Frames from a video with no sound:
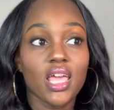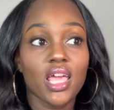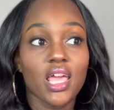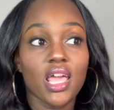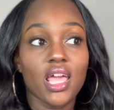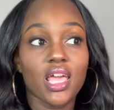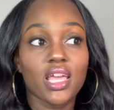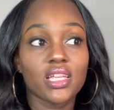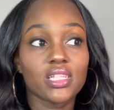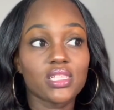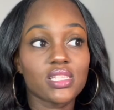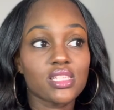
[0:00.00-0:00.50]

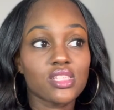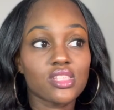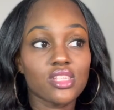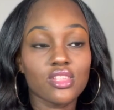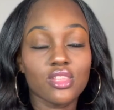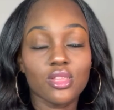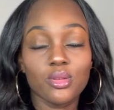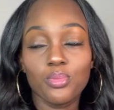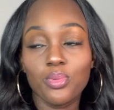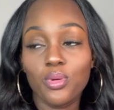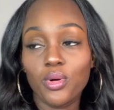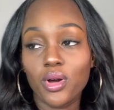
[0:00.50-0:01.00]
it's to
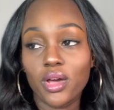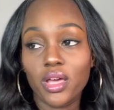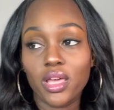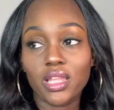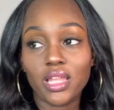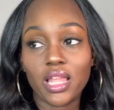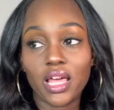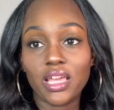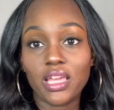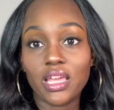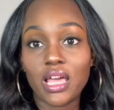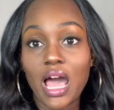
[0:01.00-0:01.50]
the point,
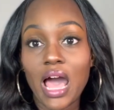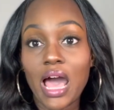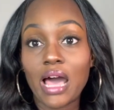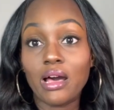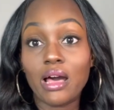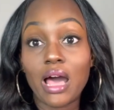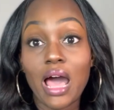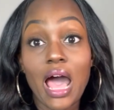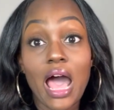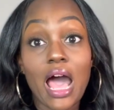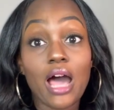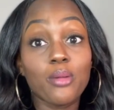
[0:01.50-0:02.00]
like
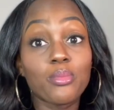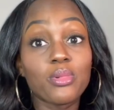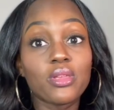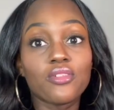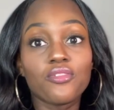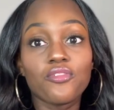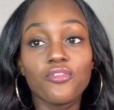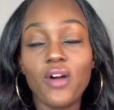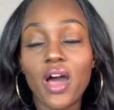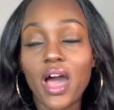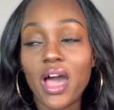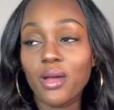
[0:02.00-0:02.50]
I'll, I'll be
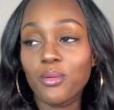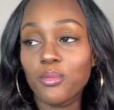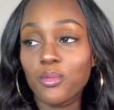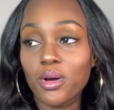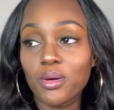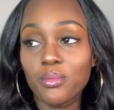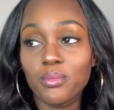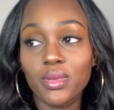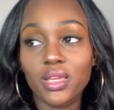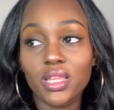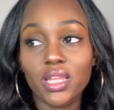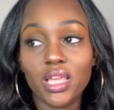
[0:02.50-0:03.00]
fine
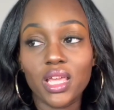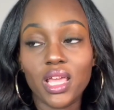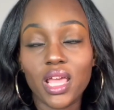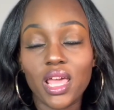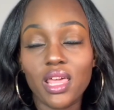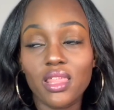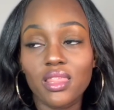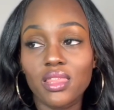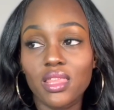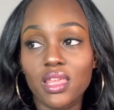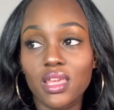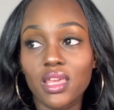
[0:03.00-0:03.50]
one minute
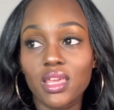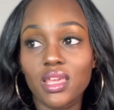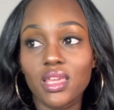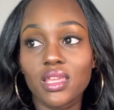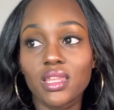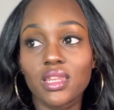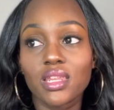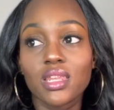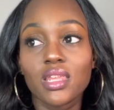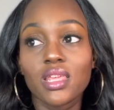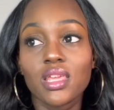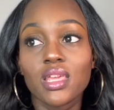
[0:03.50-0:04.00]
and
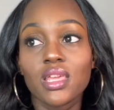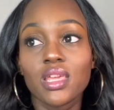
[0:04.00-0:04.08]
then